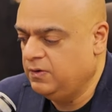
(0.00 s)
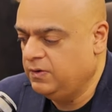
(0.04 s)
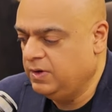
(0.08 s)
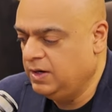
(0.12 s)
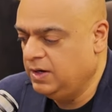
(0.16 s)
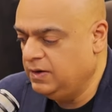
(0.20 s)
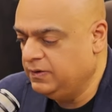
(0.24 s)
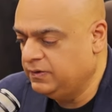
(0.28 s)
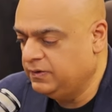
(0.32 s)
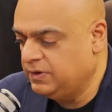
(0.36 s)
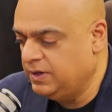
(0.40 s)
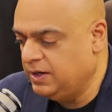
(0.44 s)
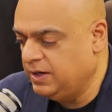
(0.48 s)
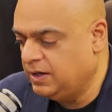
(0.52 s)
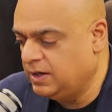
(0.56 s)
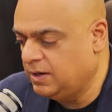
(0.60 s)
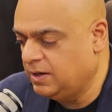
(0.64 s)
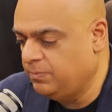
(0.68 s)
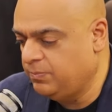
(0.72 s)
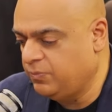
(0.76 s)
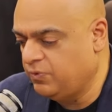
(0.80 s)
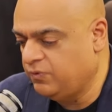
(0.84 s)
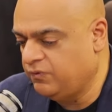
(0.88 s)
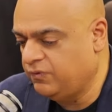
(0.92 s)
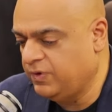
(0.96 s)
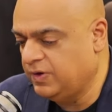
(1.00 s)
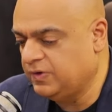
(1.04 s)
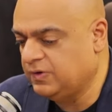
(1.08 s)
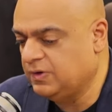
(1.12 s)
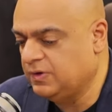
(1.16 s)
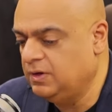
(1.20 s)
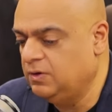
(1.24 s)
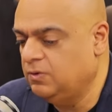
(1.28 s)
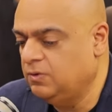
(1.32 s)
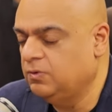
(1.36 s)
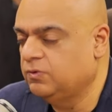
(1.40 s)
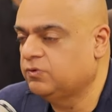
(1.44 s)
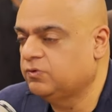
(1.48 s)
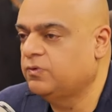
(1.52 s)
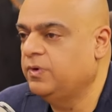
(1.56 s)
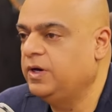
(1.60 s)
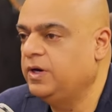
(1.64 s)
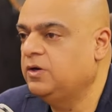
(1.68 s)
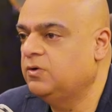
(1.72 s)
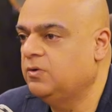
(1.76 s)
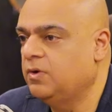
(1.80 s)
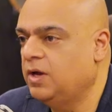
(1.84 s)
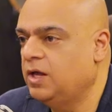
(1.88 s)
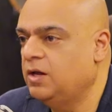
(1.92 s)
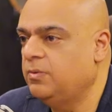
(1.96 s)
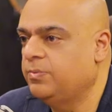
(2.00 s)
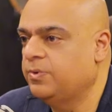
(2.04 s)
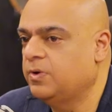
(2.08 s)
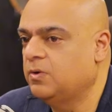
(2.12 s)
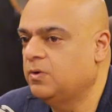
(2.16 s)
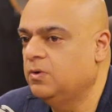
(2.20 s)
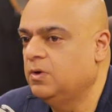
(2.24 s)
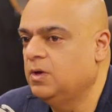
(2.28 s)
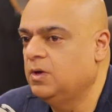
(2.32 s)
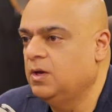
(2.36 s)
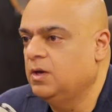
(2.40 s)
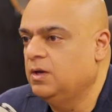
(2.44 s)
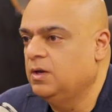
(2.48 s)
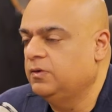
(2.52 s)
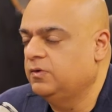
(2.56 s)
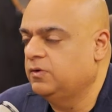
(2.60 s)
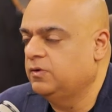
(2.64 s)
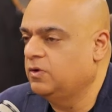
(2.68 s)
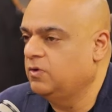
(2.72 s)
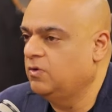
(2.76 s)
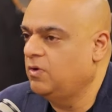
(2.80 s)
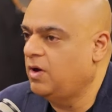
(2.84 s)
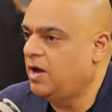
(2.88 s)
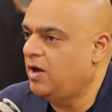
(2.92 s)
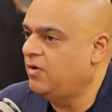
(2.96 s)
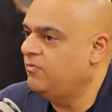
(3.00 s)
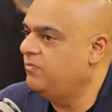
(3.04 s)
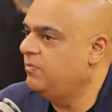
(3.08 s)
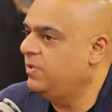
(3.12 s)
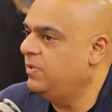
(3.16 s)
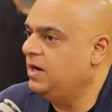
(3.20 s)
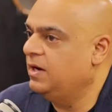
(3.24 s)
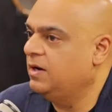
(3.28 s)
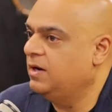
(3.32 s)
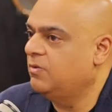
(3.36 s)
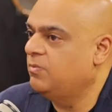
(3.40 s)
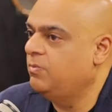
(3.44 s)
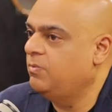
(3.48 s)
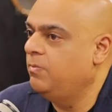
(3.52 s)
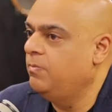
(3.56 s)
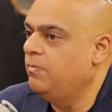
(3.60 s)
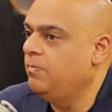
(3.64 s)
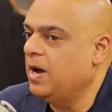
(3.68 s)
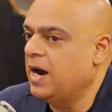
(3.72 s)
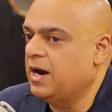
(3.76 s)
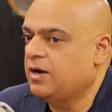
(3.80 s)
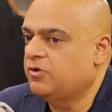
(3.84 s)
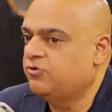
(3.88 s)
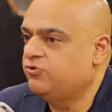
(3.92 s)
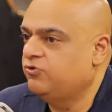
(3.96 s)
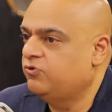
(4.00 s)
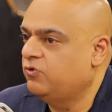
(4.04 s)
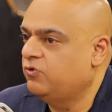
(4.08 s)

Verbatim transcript: the real estate professional who's going to help you. Mm. So you have made a bad